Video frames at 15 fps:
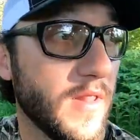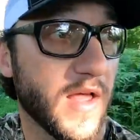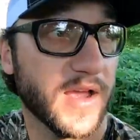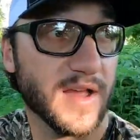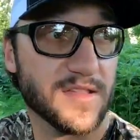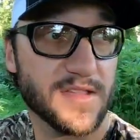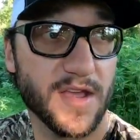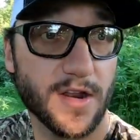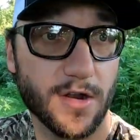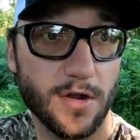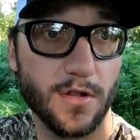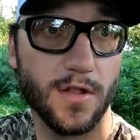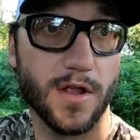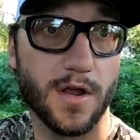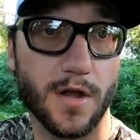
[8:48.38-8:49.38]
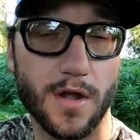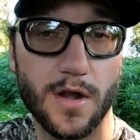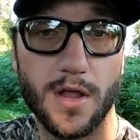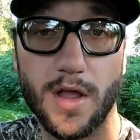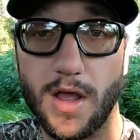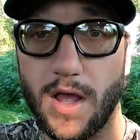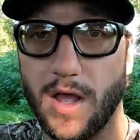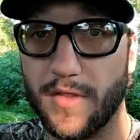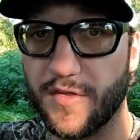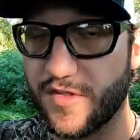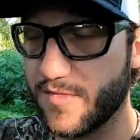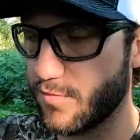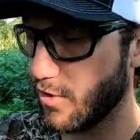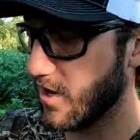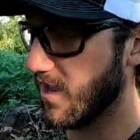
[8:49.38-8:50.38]
like I said earlier, uh, the
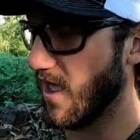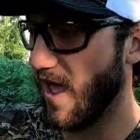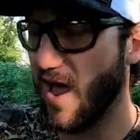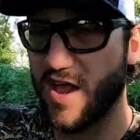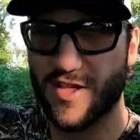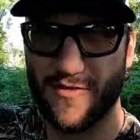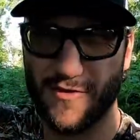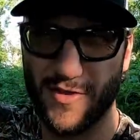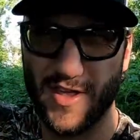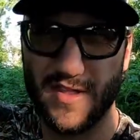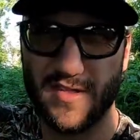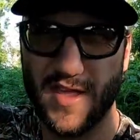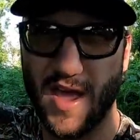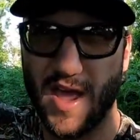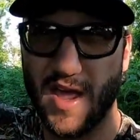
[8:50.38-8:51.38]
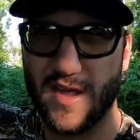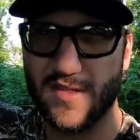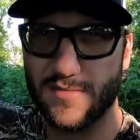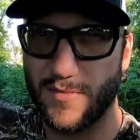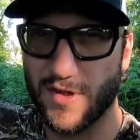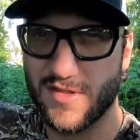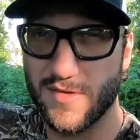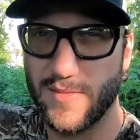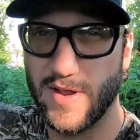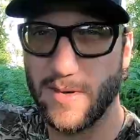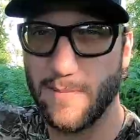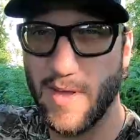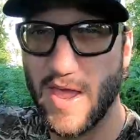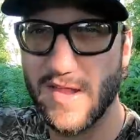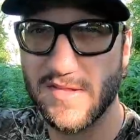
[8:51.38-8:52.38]
spring hatch for these guys must have been
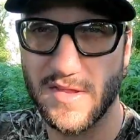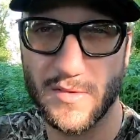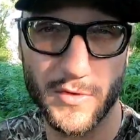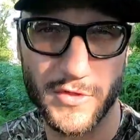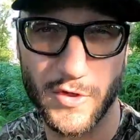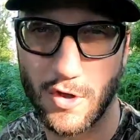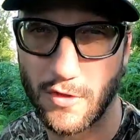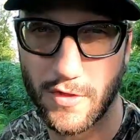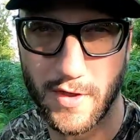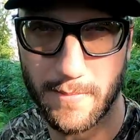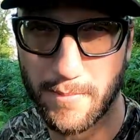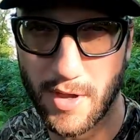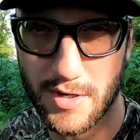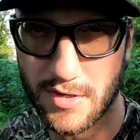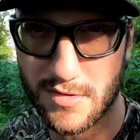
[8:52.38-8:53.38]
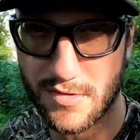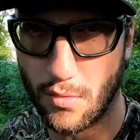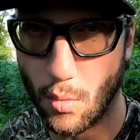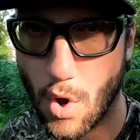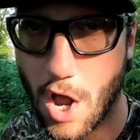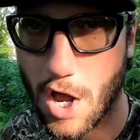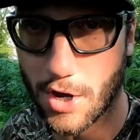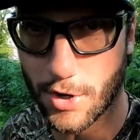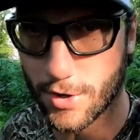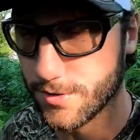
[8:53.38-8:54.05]
amazing with all the abundance of water,